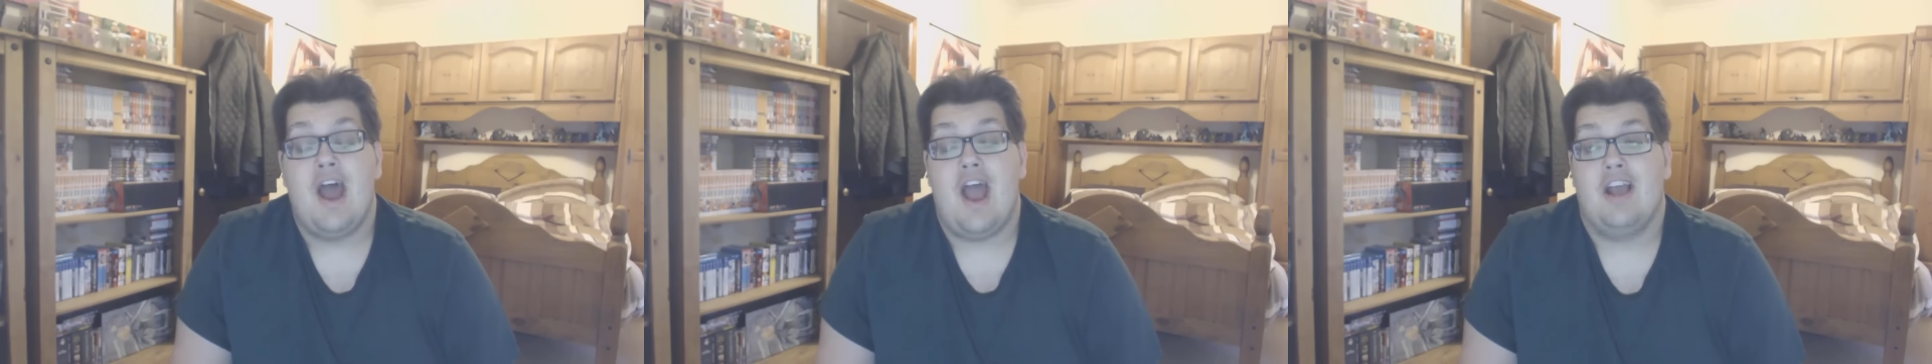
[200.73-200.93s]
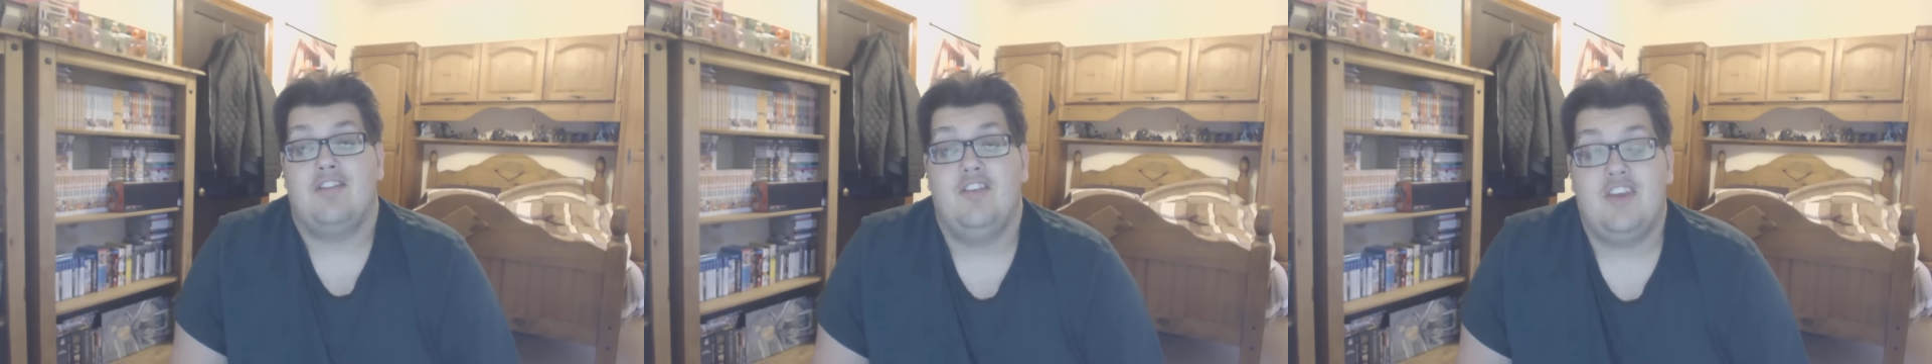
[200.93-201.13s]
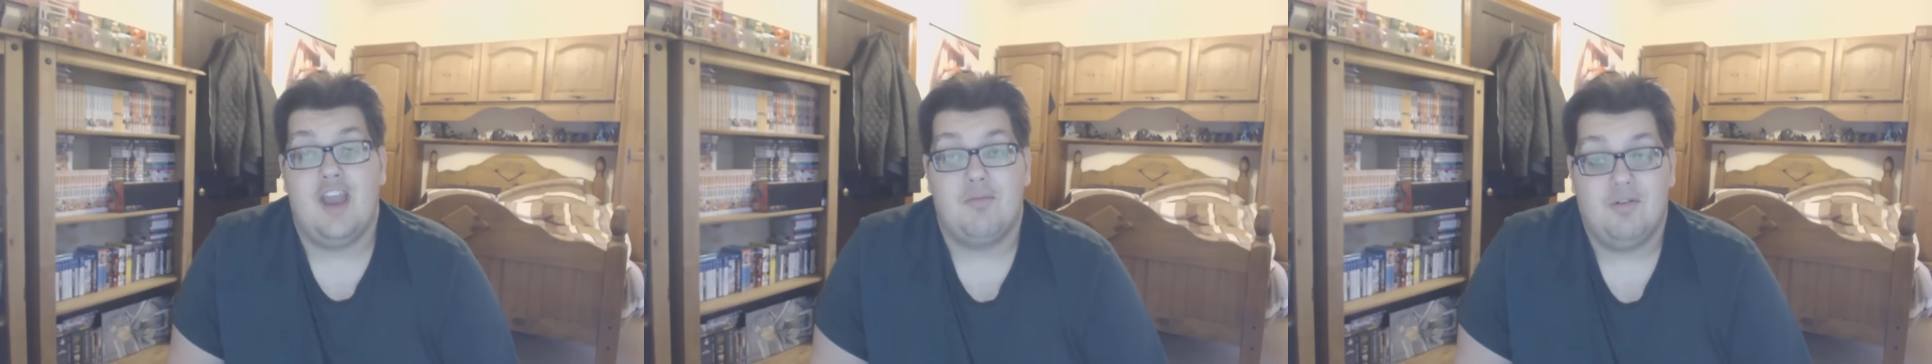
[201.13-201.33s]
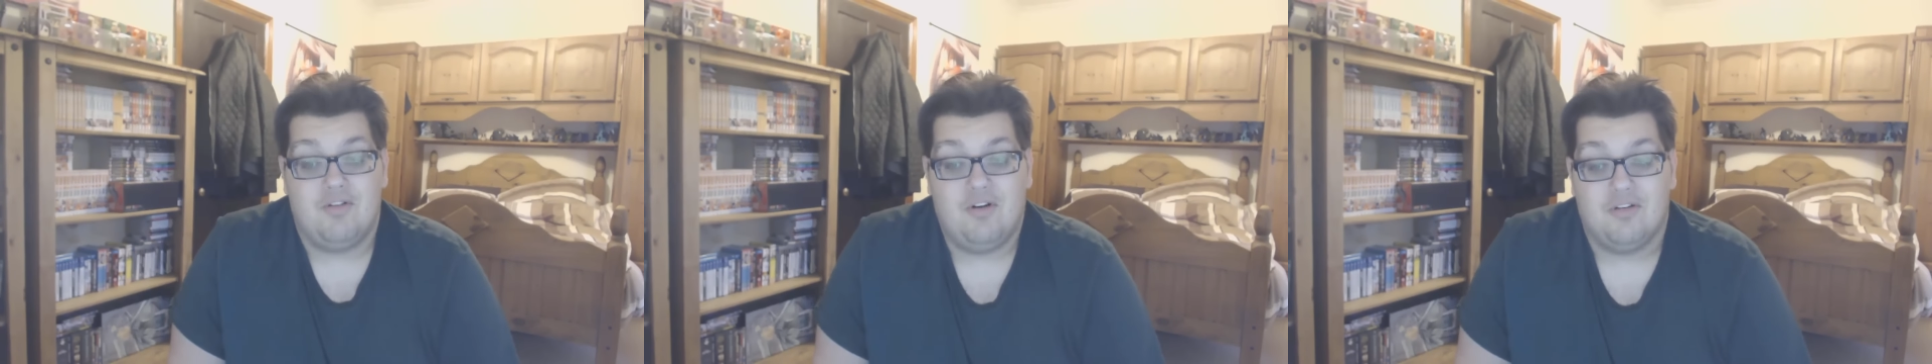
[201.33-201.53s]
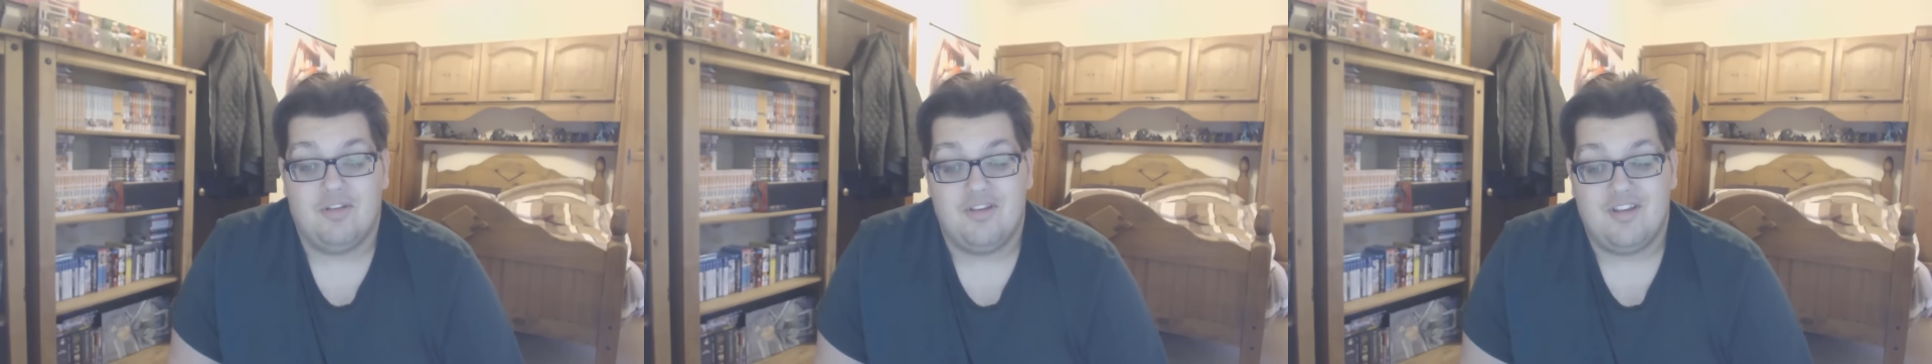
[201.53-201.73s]
actually came
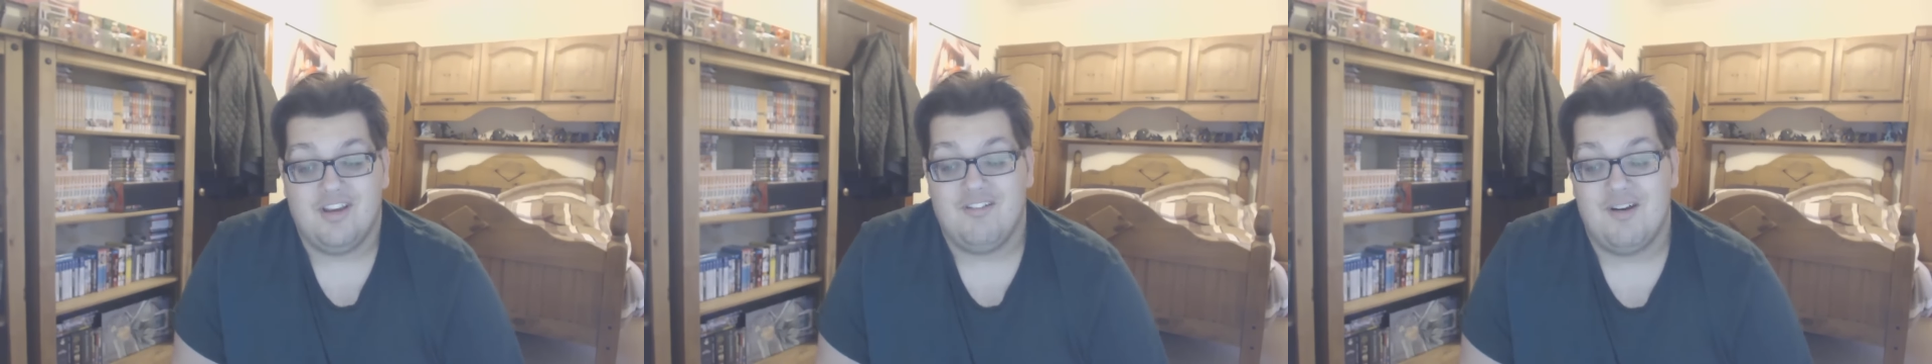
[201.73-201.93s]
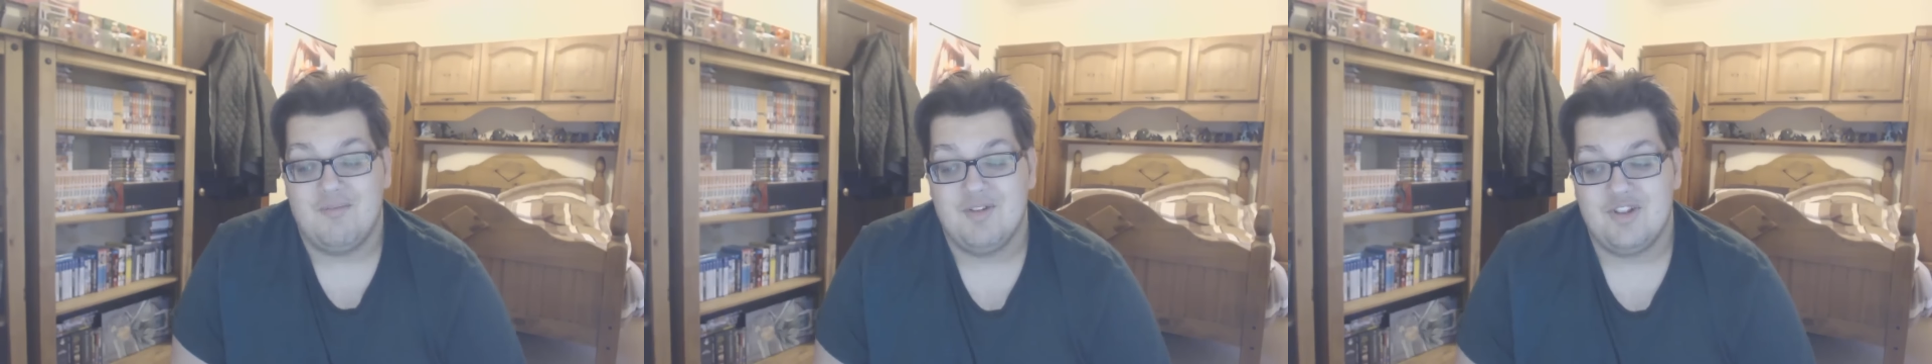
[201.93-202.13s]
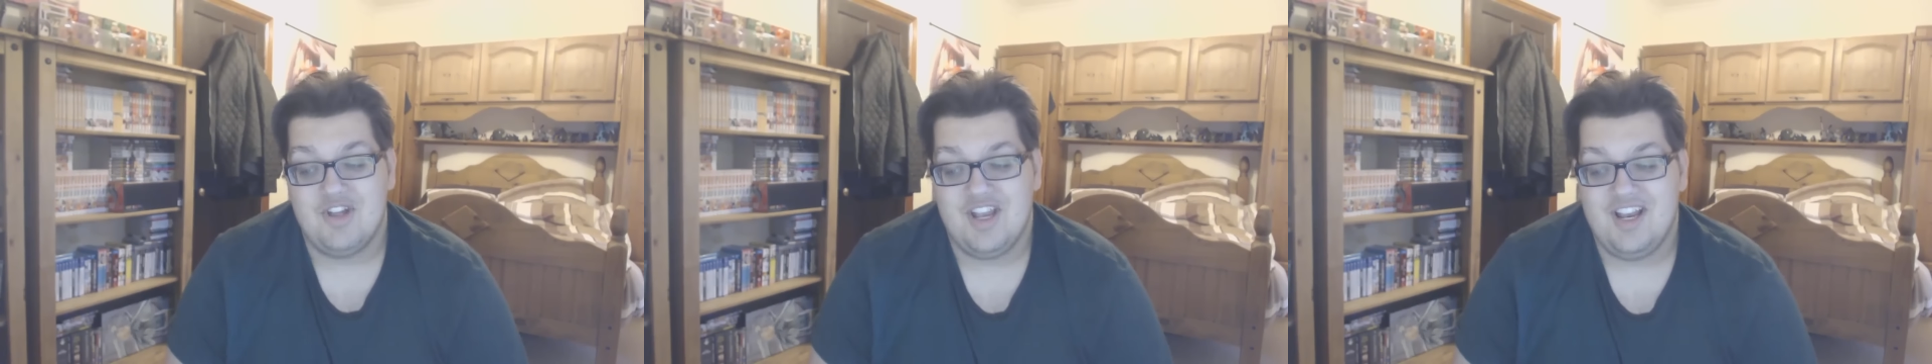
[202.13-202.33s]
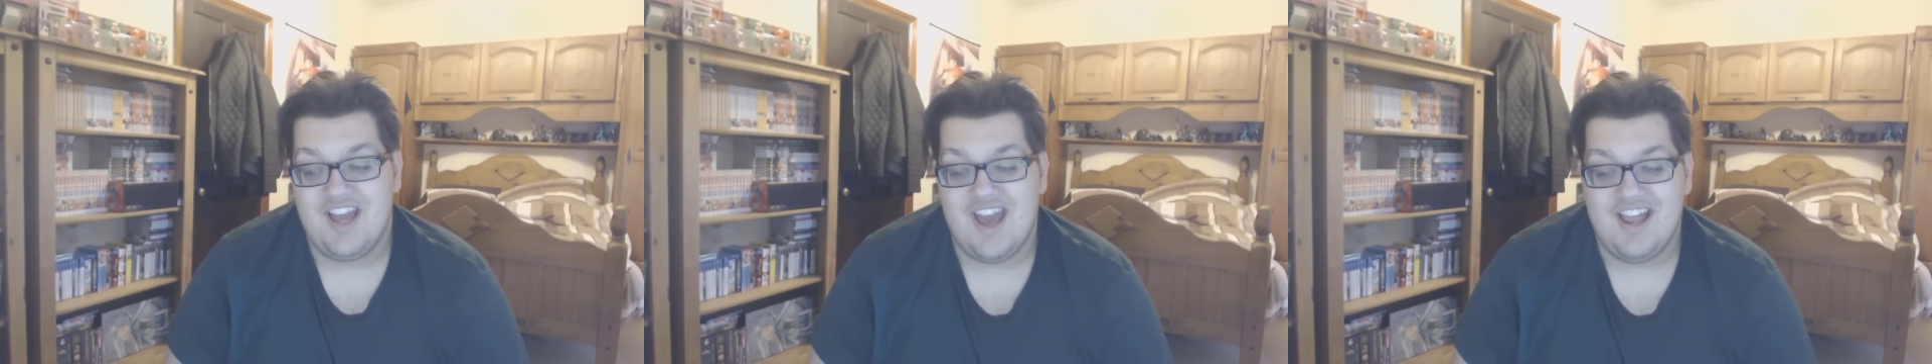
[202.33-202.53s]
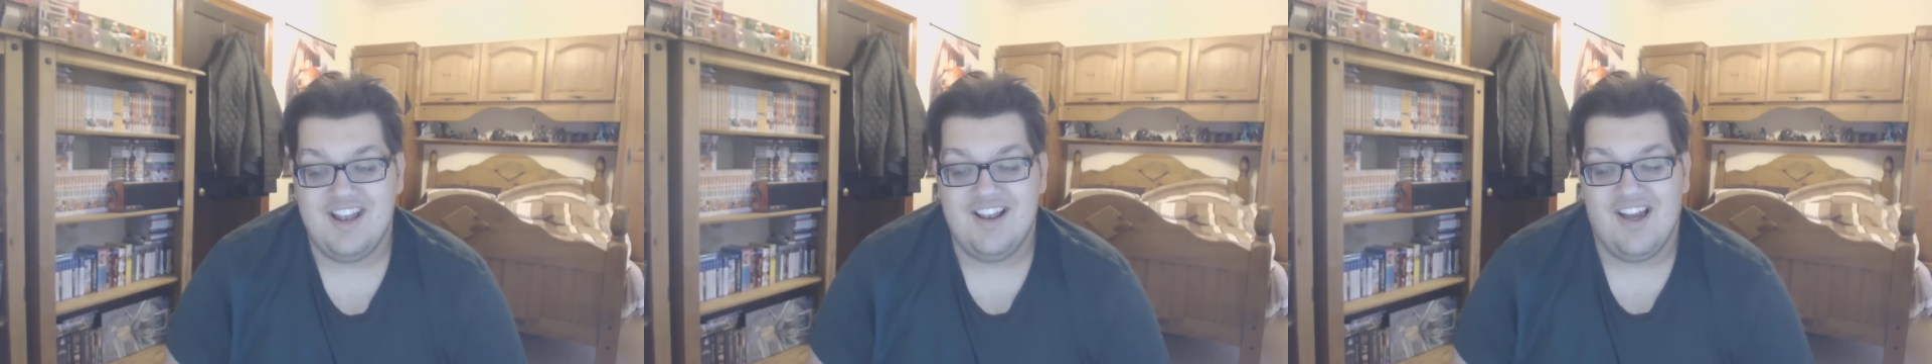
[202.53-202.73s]
across a cigarette machine,
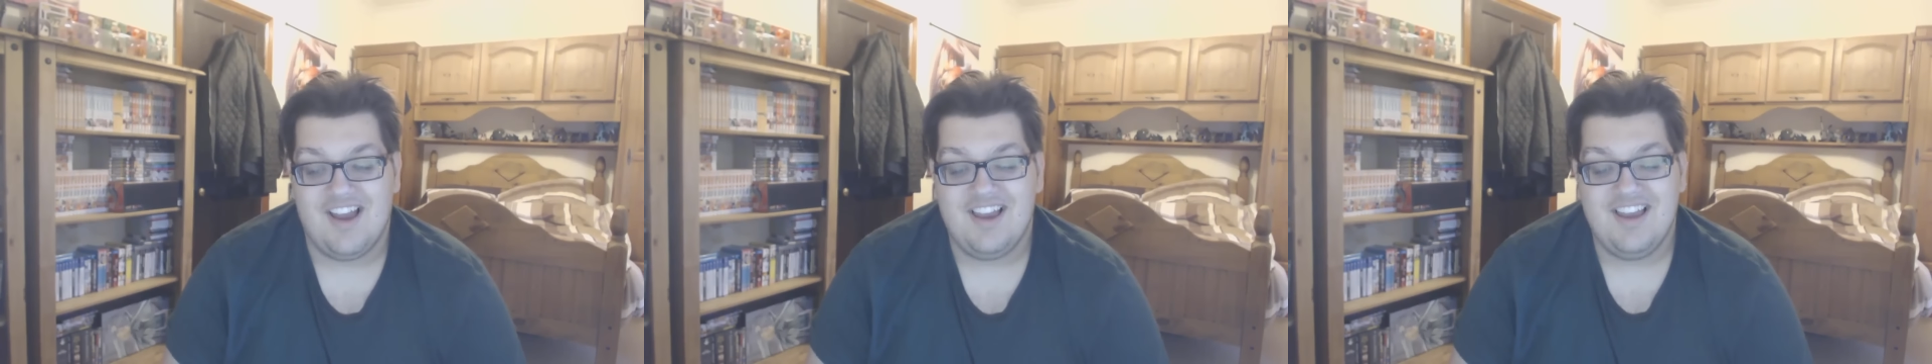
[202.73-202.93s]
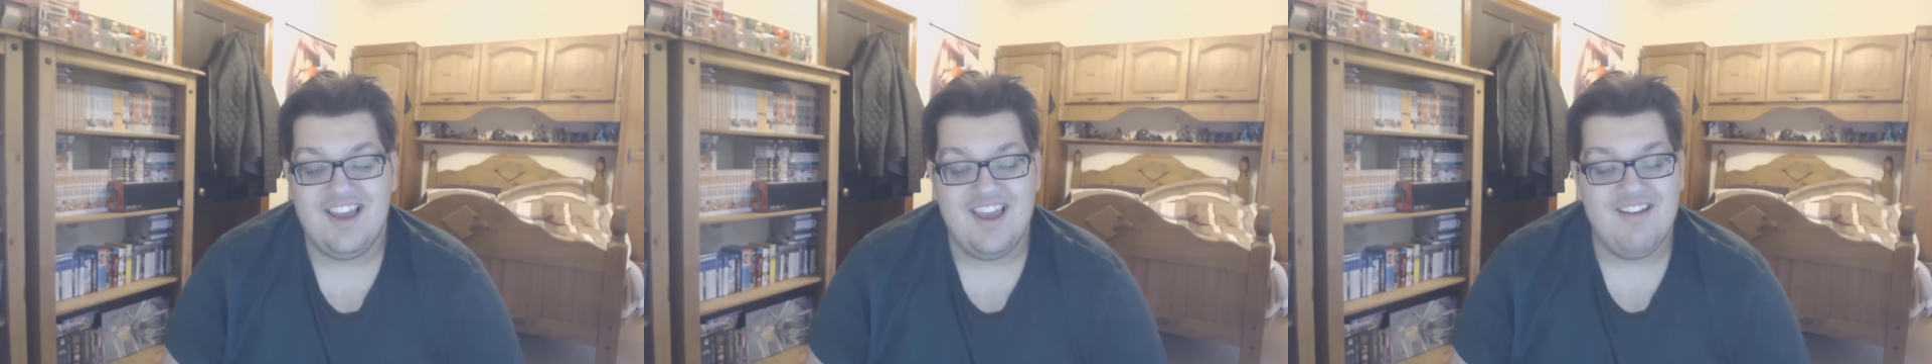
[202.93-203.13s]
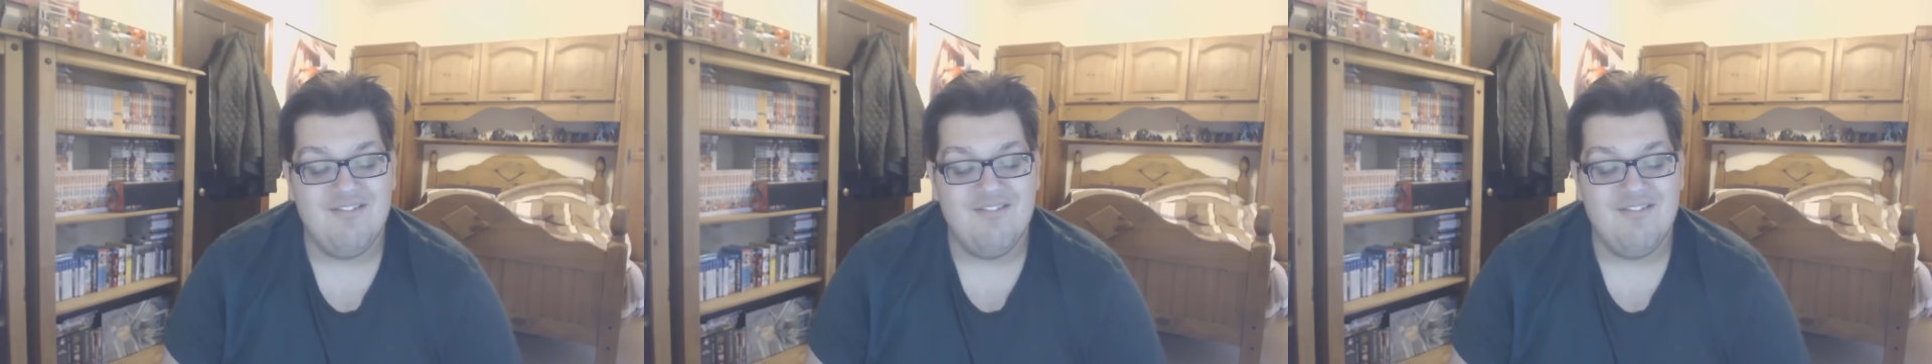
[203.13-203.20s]
and, like,